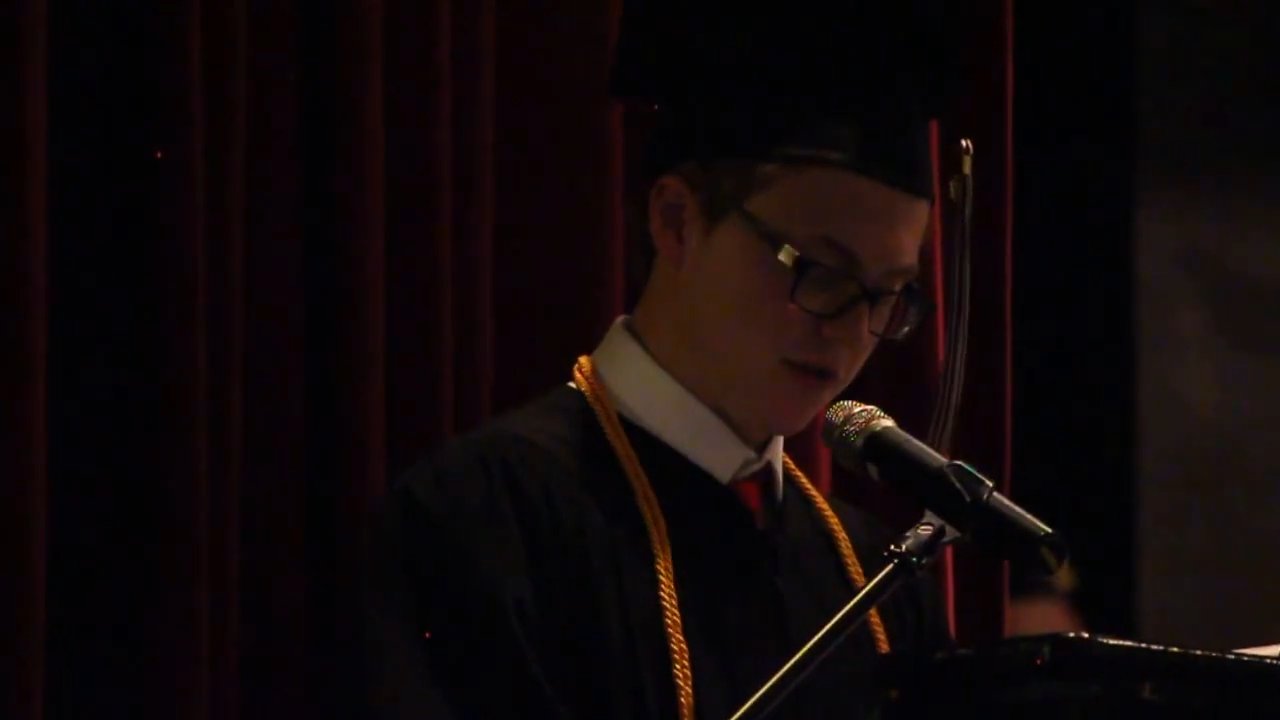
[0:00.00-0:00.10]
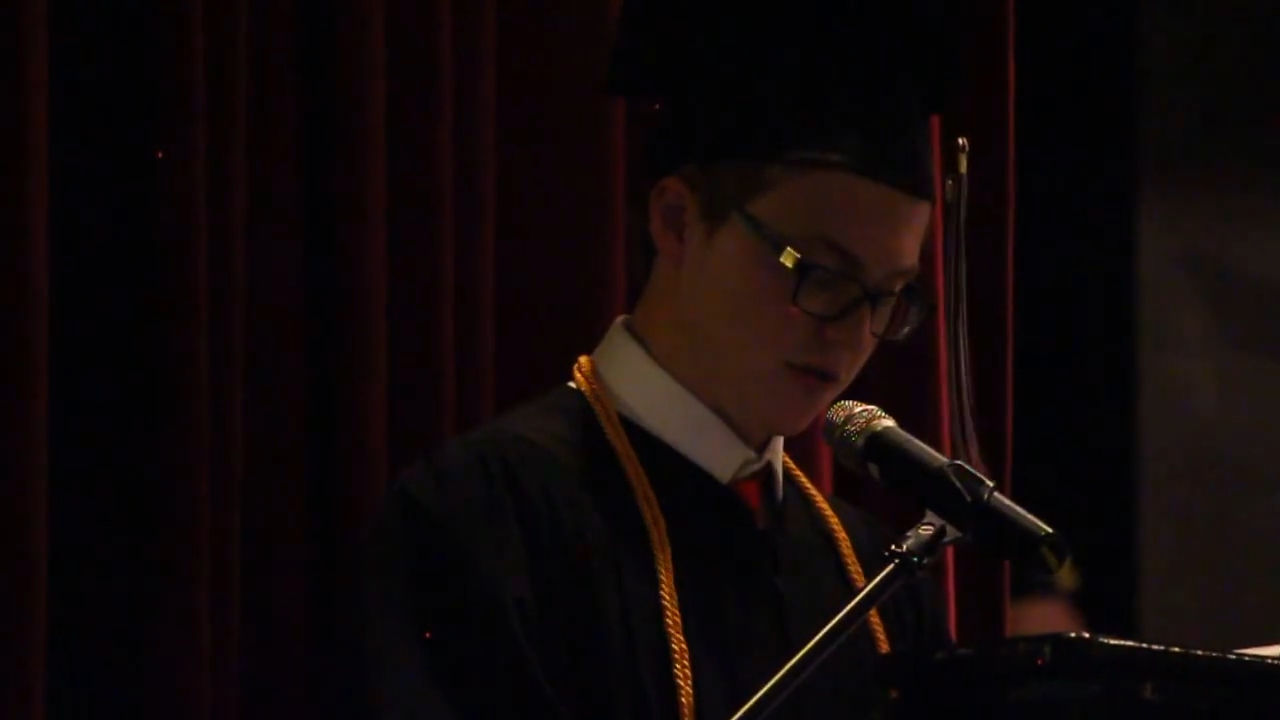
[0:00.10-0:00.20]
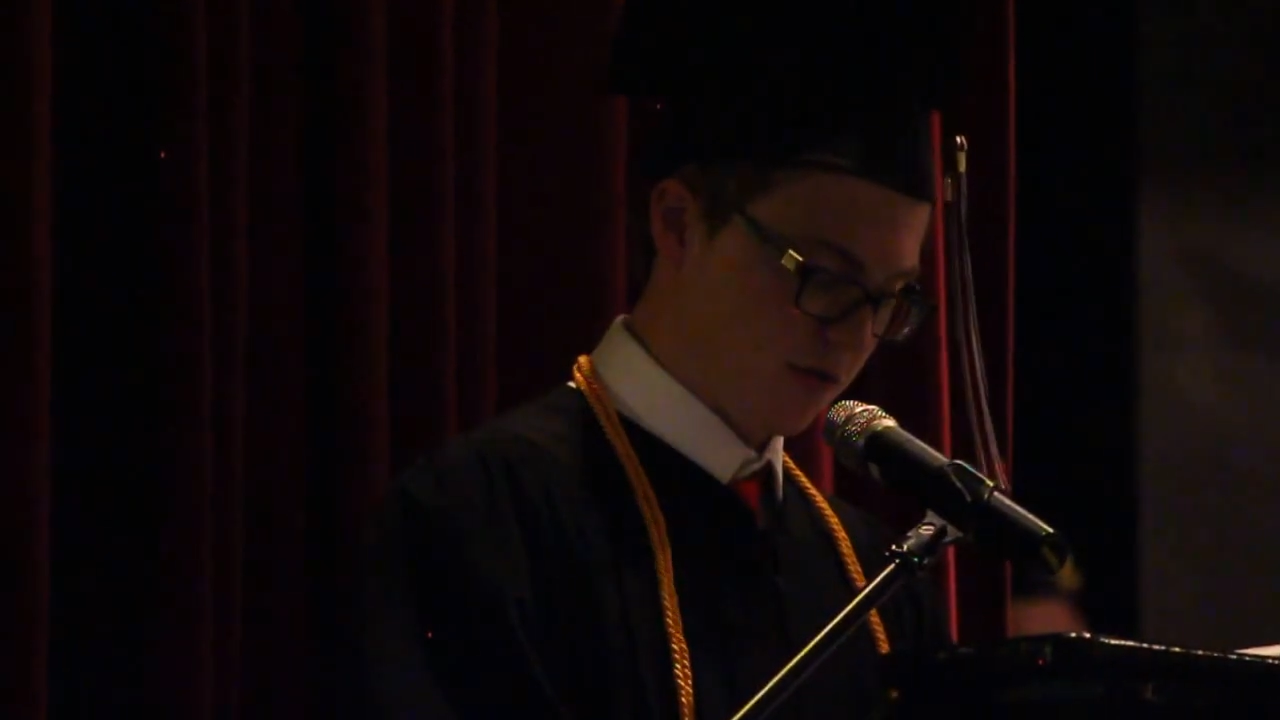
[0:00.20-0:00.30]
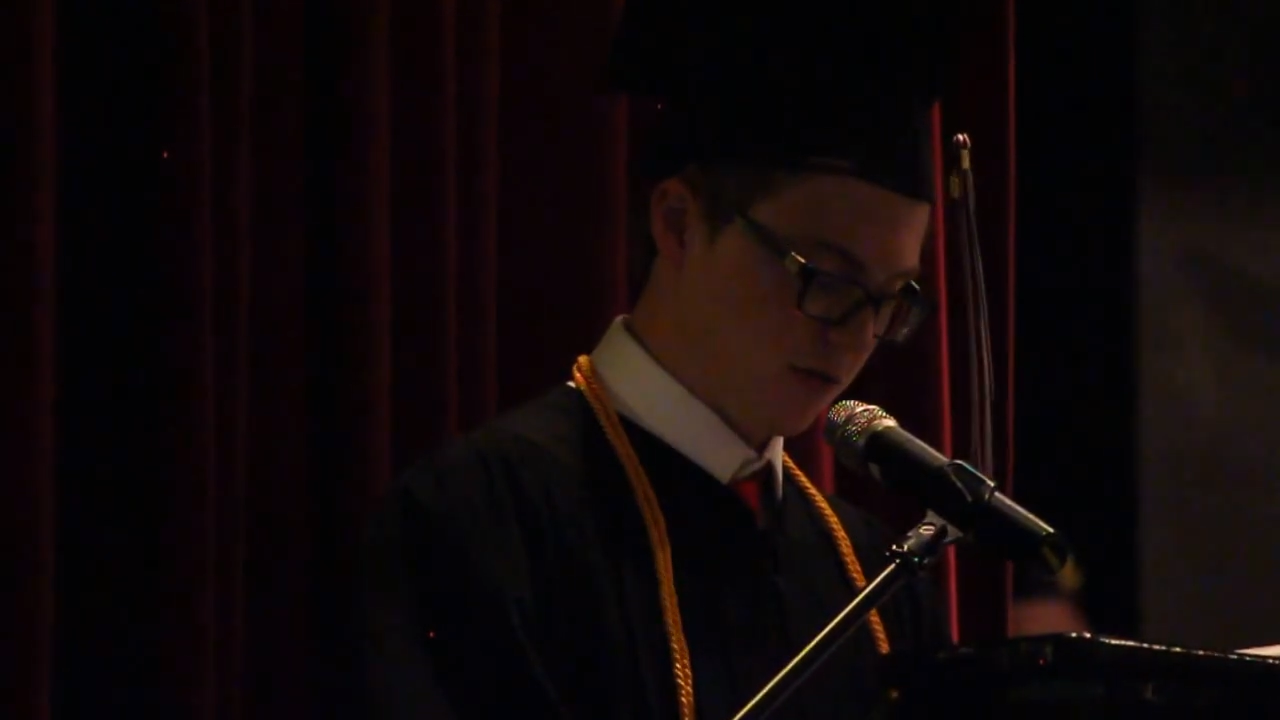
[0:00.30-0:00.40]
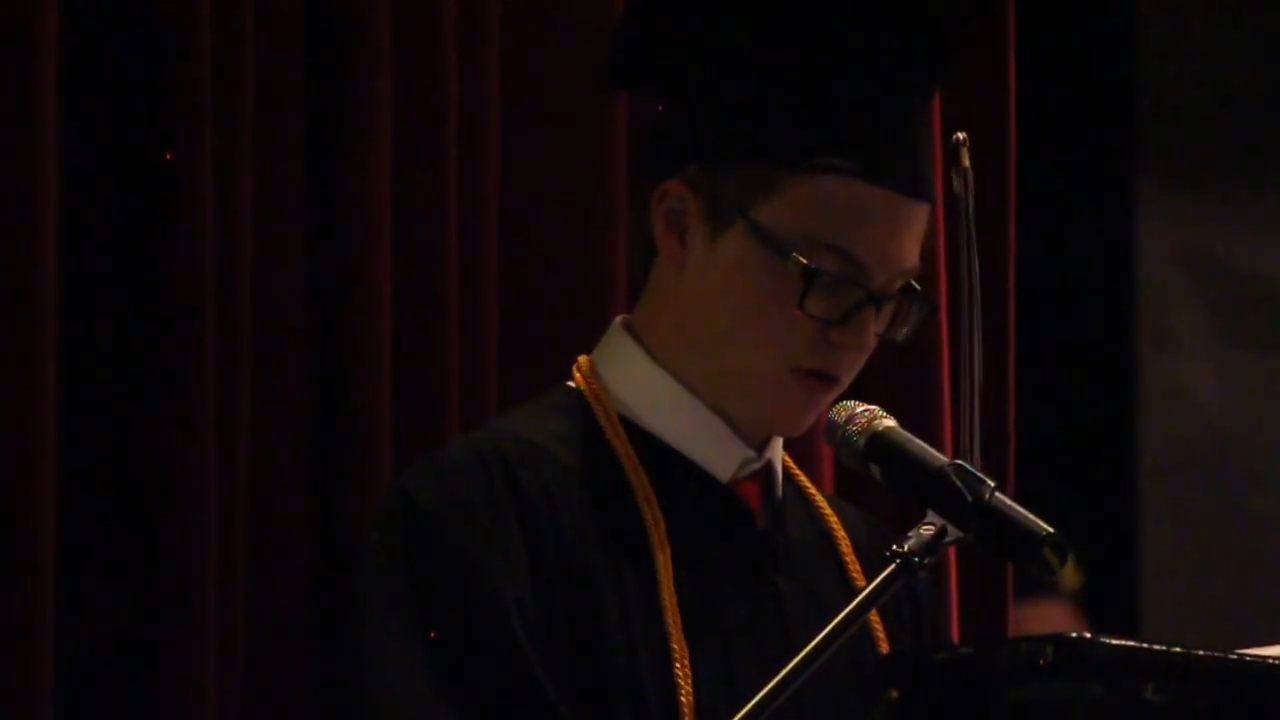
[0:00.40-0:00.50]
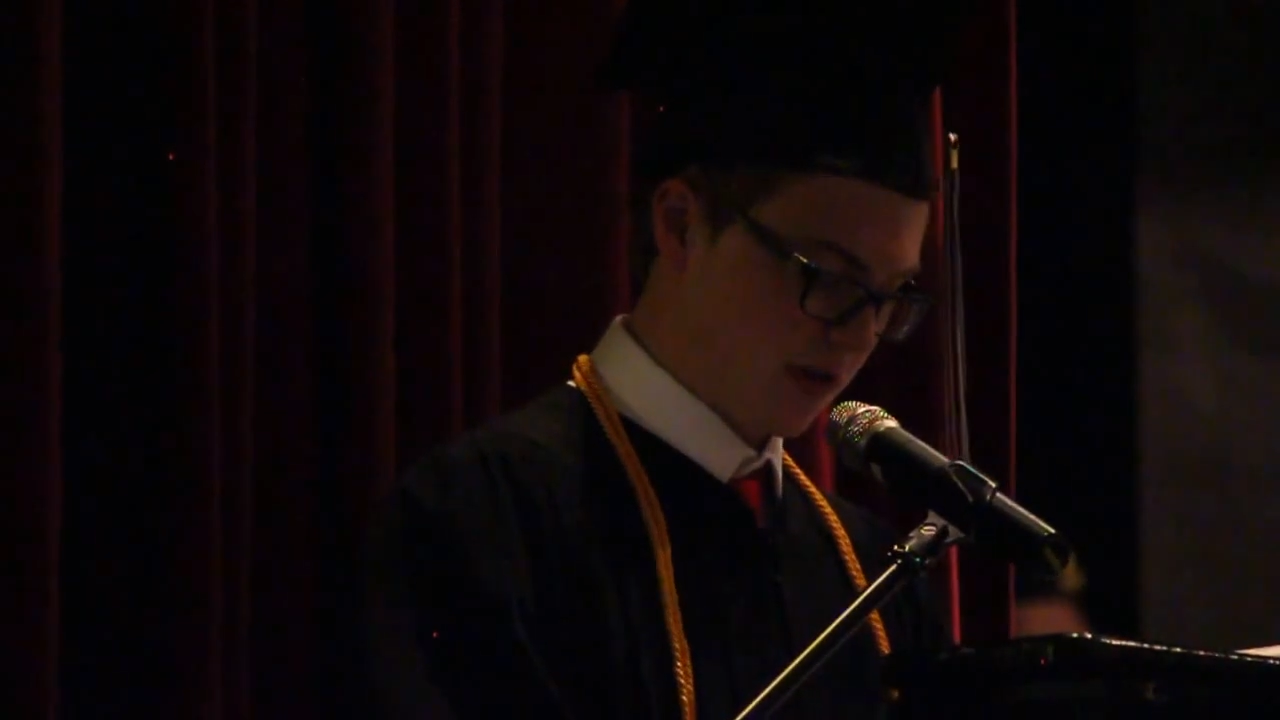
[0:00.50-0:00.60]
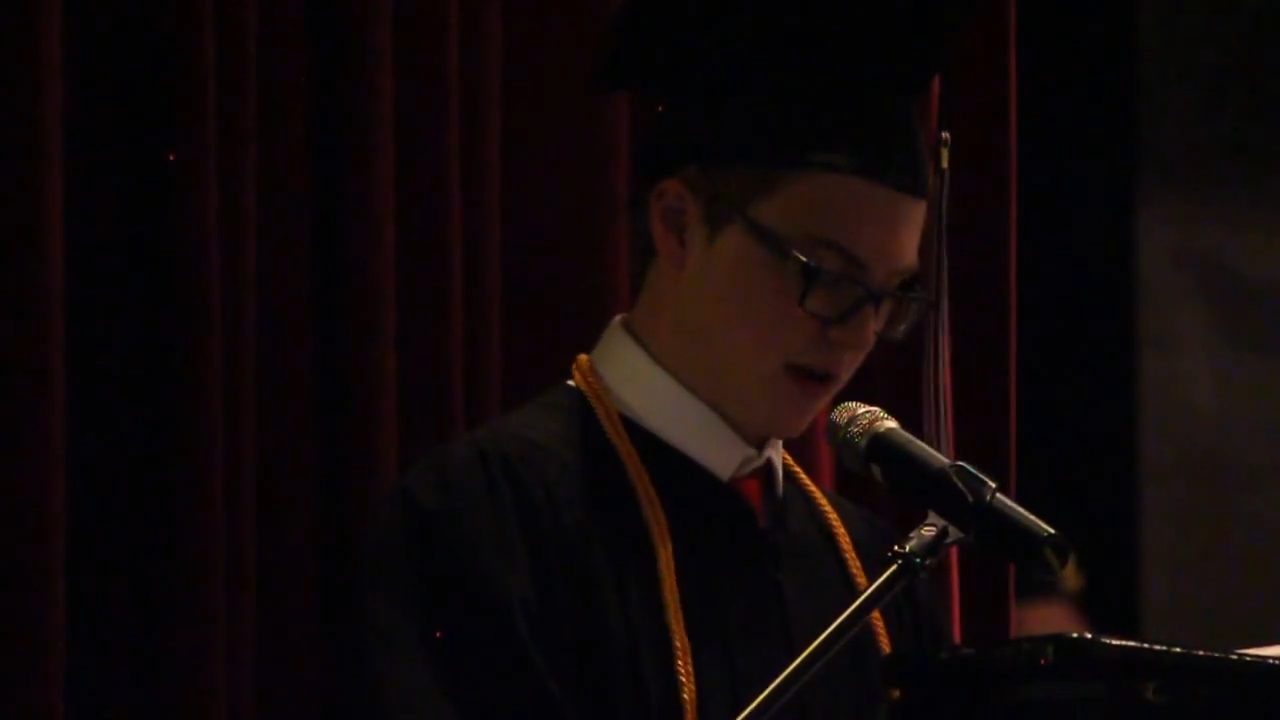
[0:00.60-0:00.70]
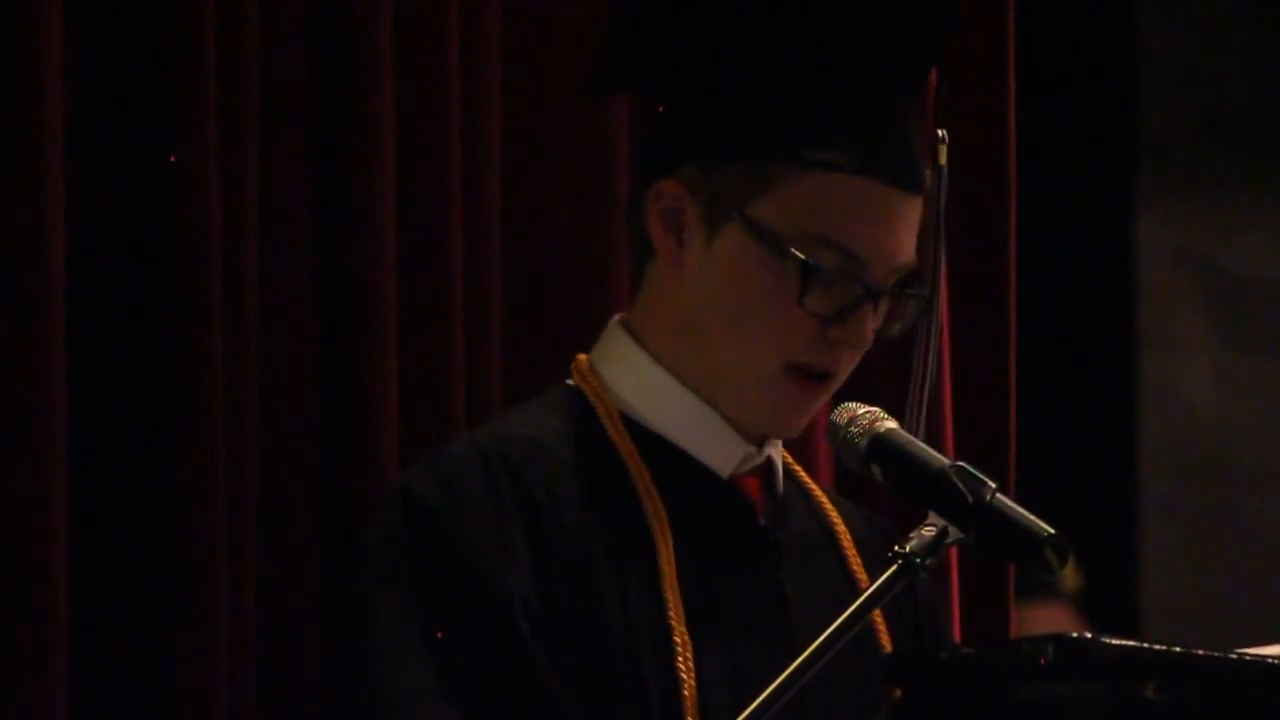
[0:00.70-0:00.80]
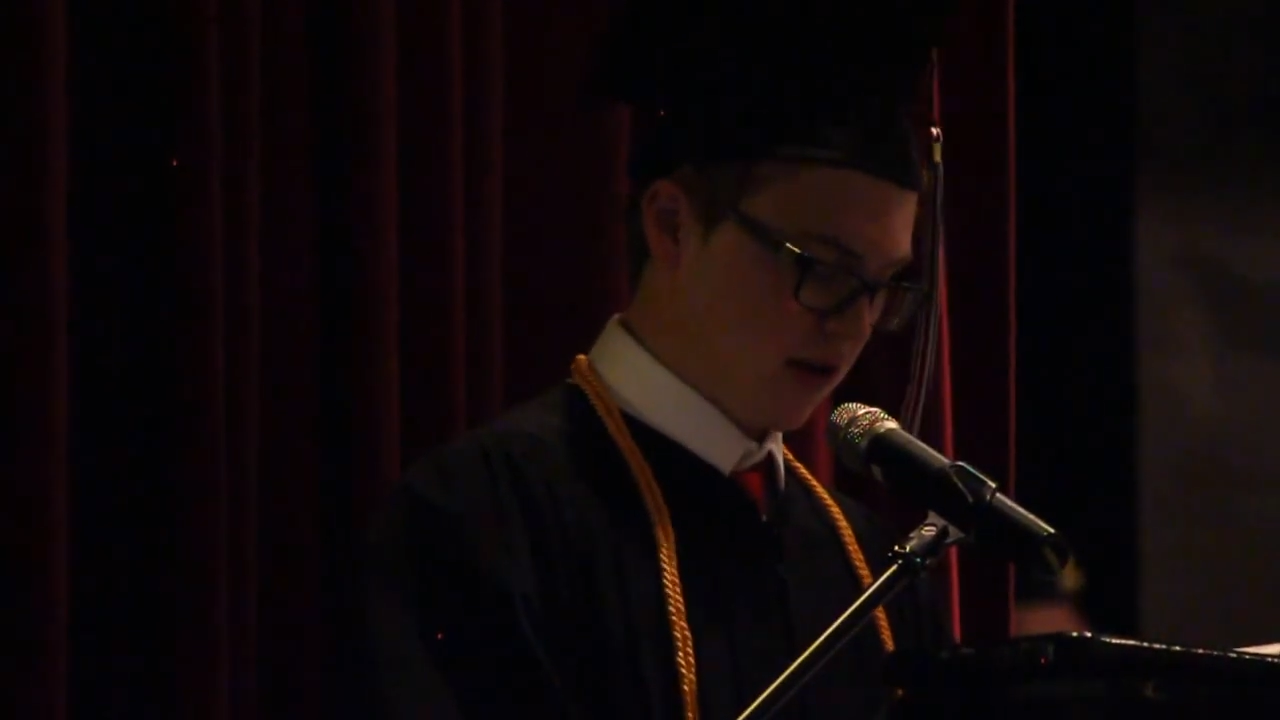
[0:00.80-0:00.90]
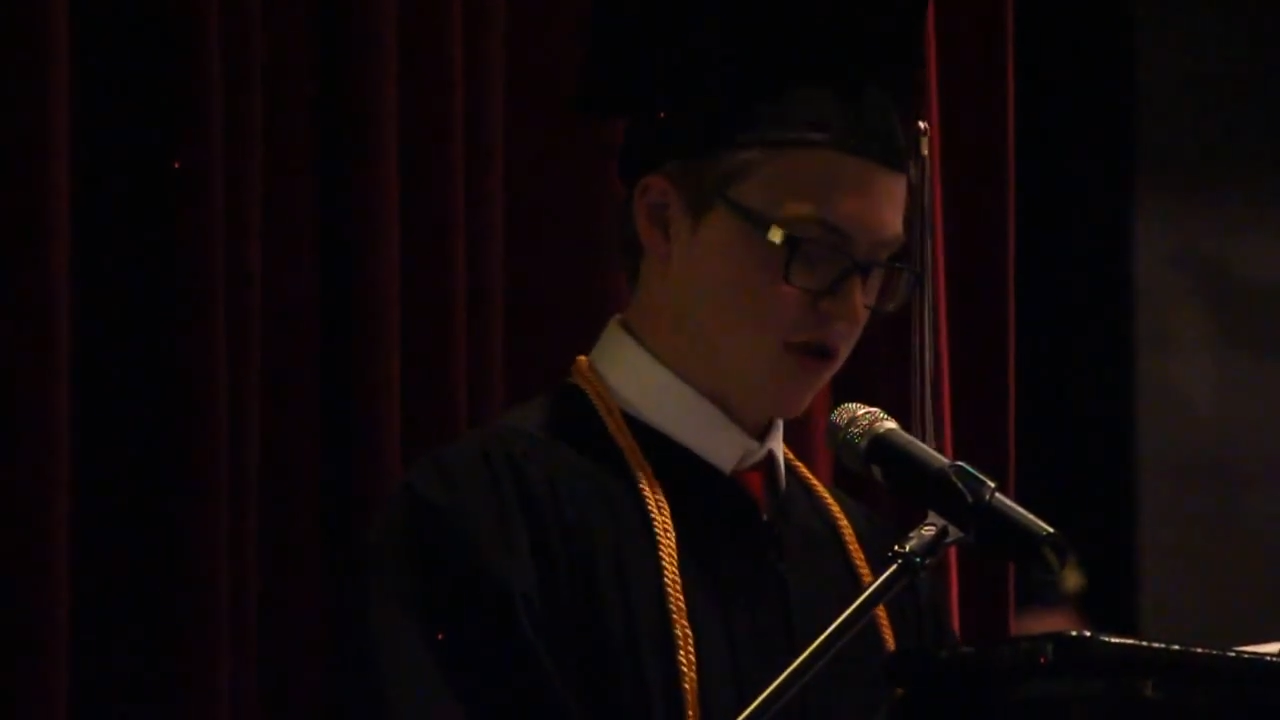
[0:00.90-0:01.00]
students,